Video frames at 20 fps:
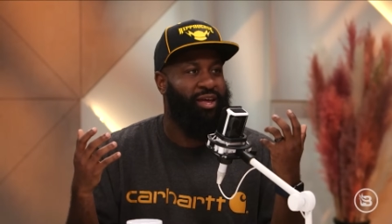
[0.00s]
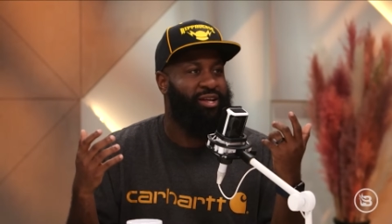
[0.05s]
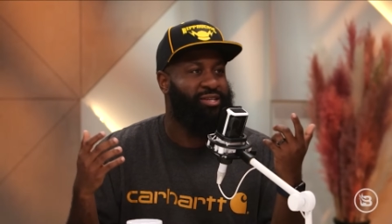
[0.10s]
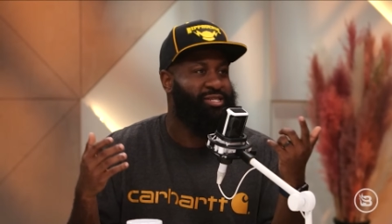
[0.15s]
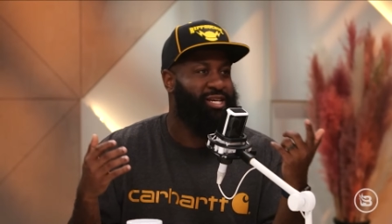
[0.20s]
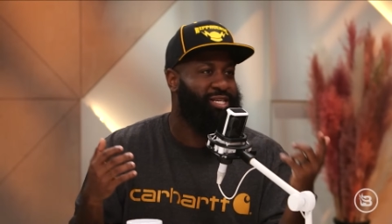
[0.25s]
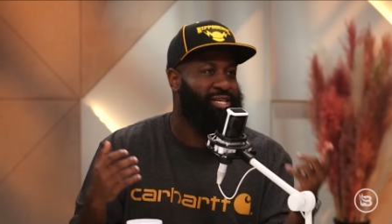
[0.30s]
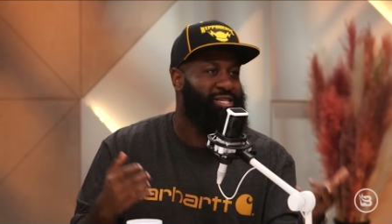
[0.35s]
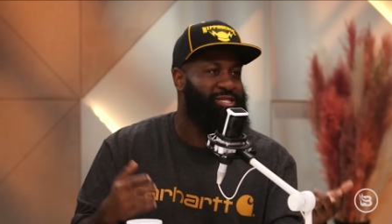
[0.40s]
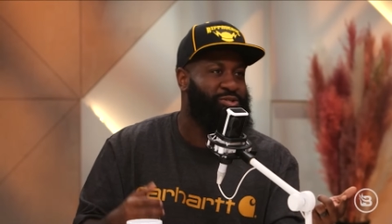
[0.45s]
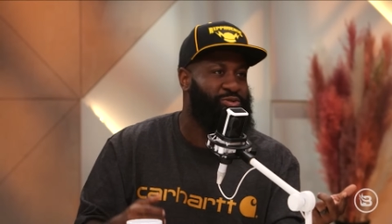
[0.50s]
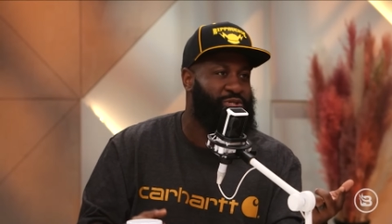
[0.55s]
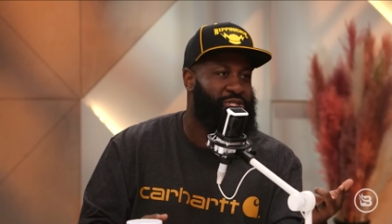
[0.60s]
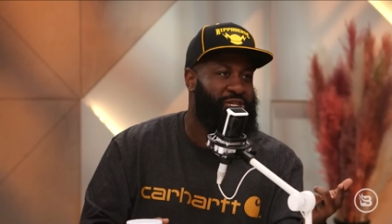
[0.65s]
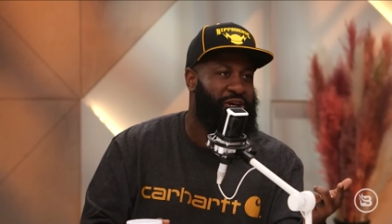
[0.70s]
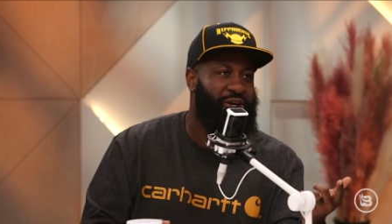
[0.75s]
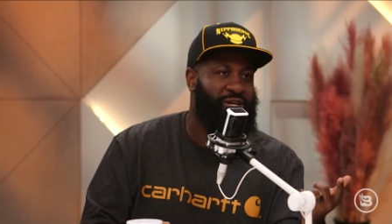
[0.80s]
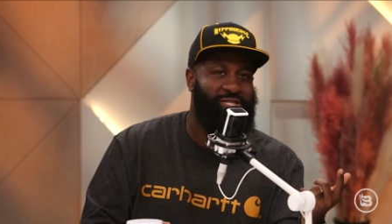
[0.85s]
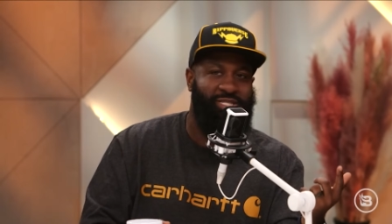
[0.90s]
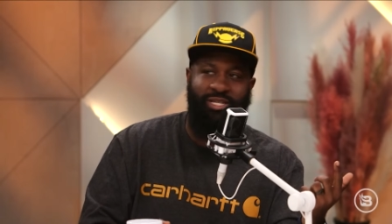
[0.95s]
and just because you
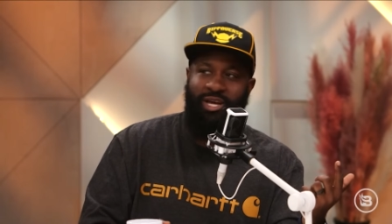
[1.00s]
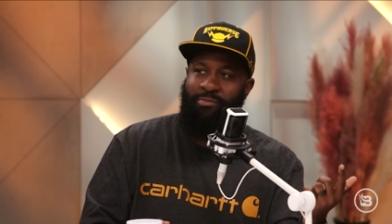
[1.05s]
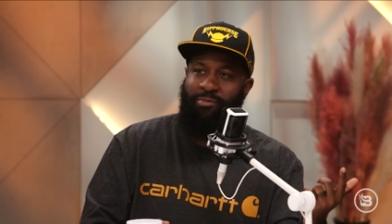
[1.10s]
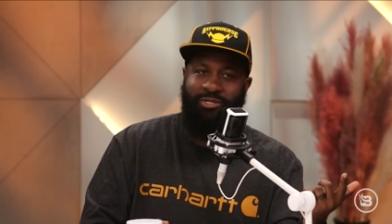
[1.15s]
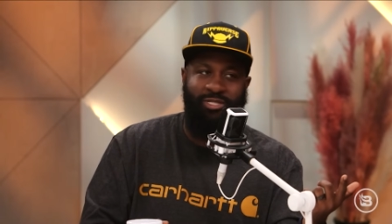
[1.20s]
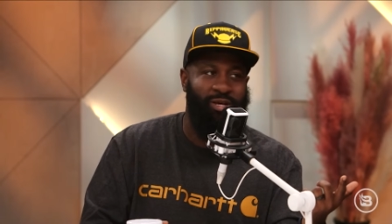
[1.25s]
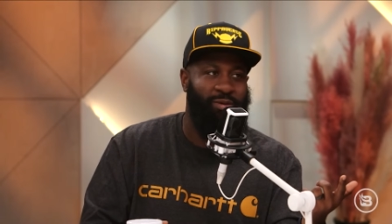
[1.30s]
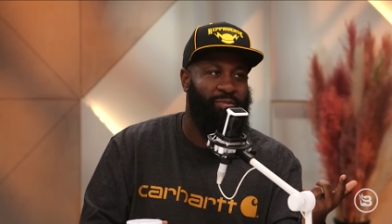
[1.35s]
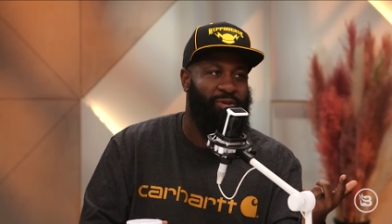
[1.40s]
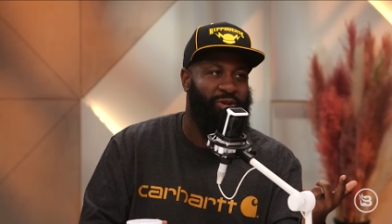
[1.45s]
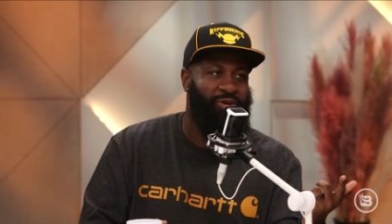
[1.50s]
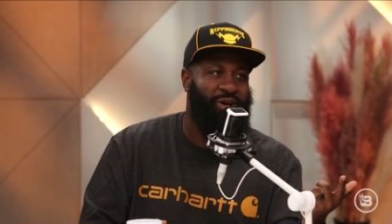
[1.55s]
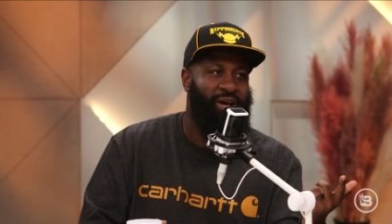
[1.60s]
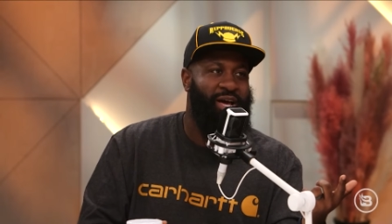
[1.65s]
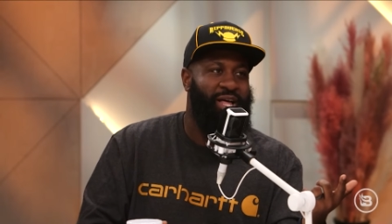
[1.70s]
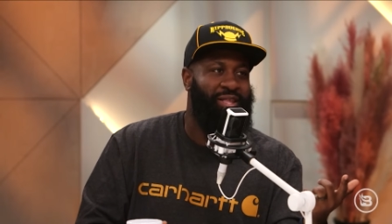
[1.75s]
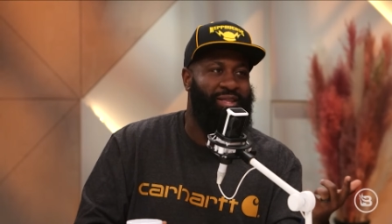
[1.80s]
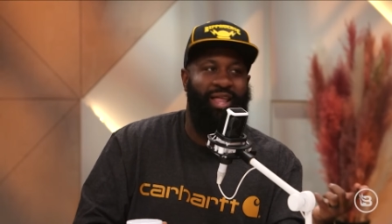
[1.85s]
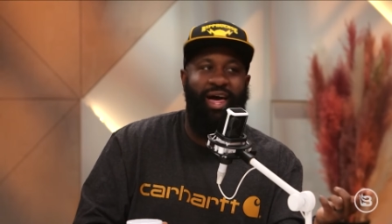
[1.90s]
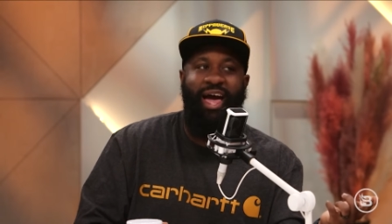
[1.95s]
share a similar
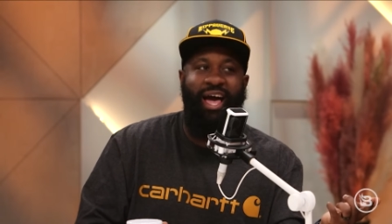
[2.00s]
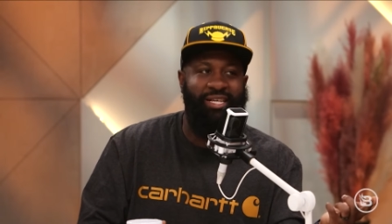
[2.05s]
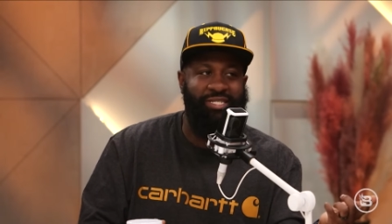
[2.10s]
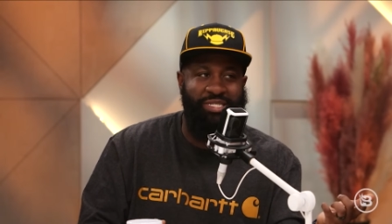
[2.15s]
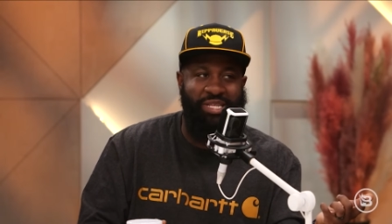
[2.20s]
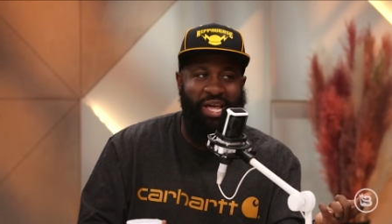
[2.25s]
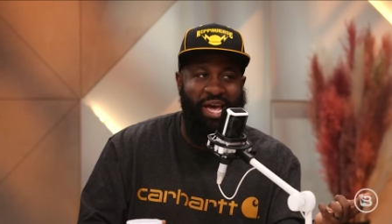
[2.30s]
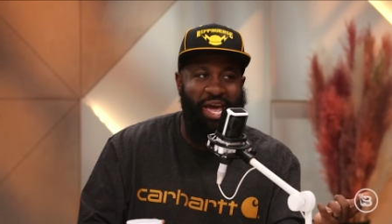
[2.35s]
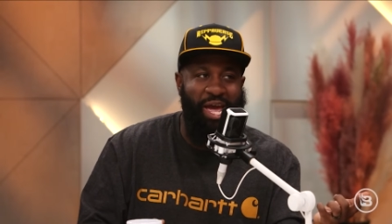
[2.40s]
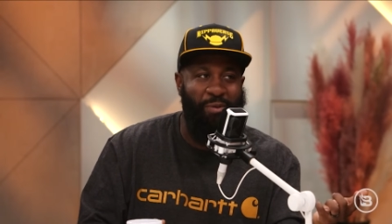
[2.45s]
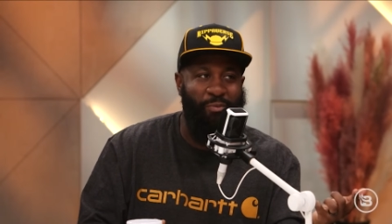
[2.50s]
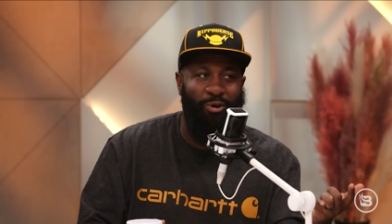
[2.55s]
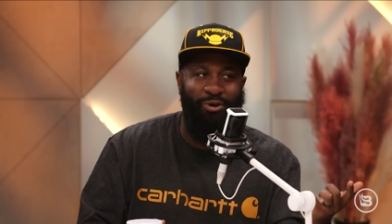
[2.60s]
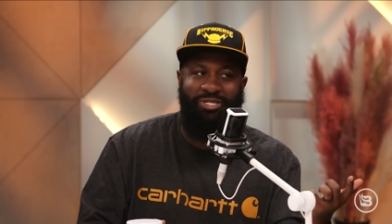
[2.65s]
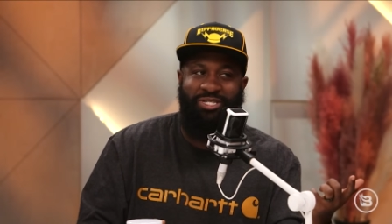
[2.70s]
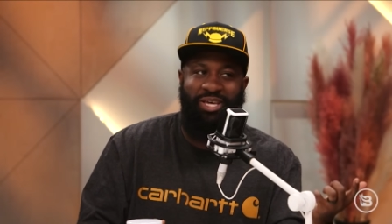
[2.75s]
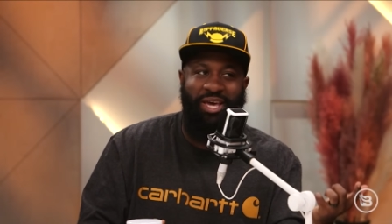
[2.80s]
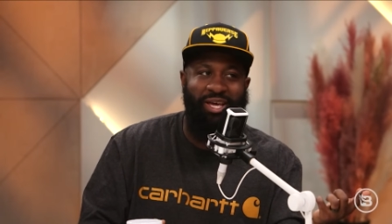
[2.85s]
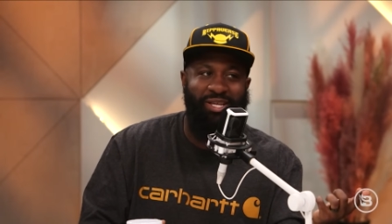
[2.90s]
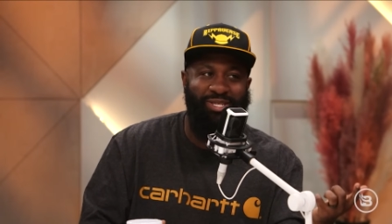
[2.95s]
last name or
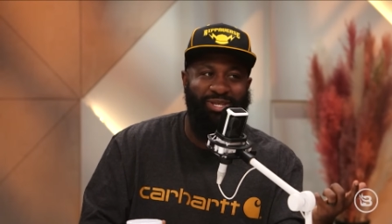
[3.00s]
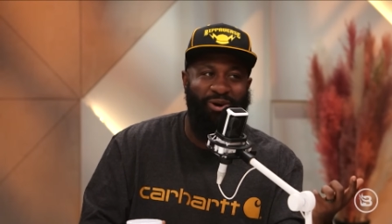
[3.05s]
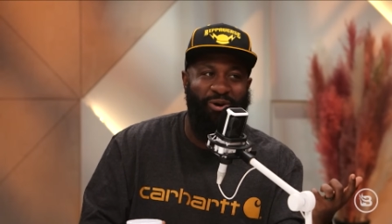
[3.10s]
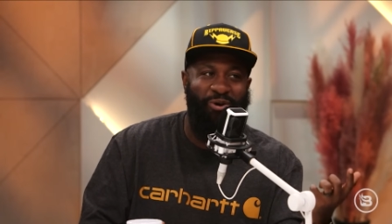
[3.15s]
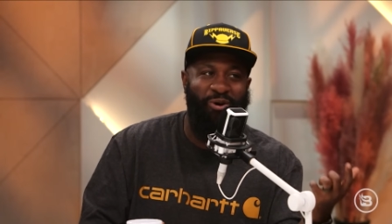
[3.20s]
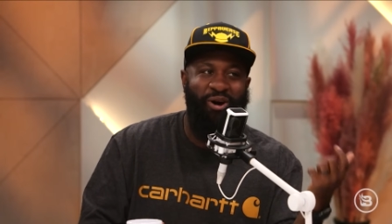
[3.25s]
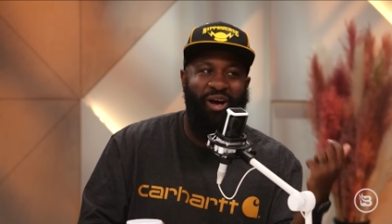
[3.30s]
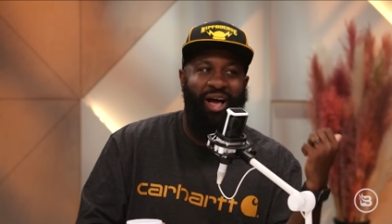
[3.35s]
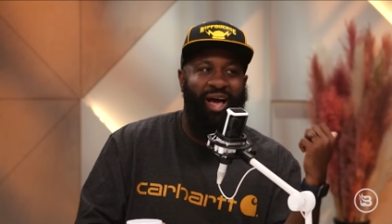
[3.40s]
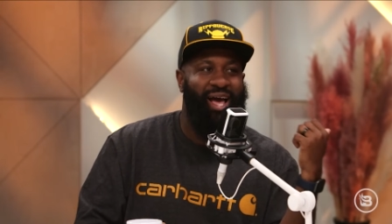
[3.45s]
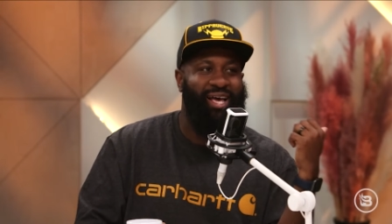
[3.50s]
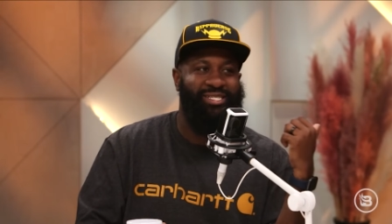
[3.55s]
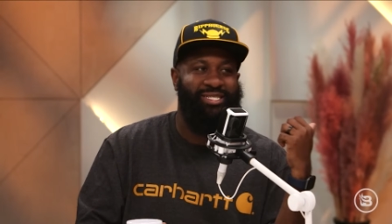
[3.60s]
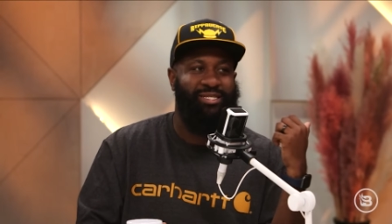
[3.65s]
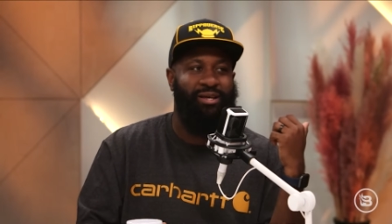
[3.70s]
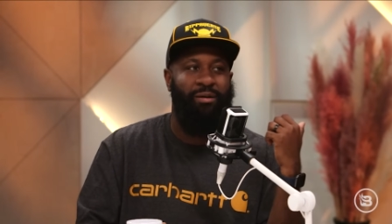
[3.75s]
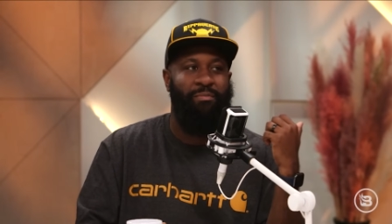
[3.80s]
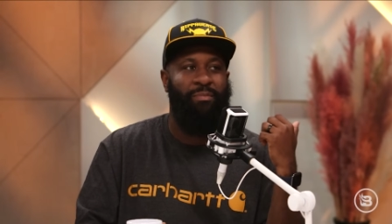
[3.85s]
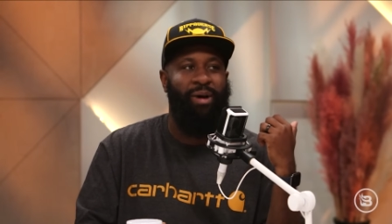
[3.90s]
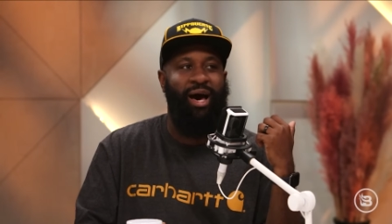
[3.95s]
skin tone as
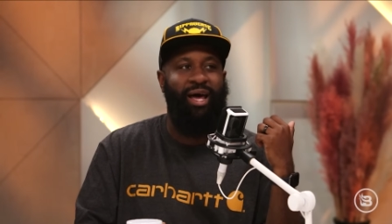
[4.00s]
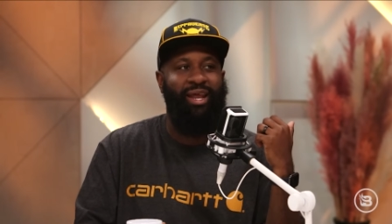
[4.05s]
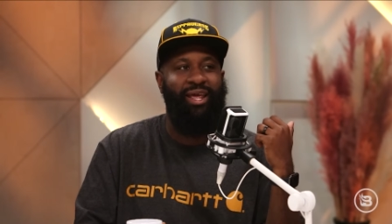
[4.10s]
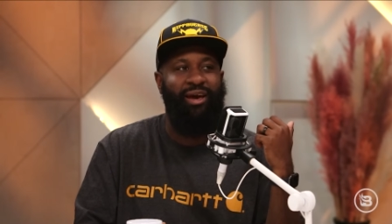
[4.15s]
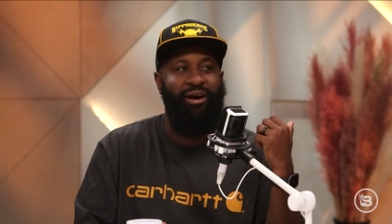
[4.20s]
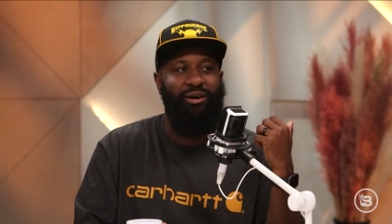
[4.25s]
somebody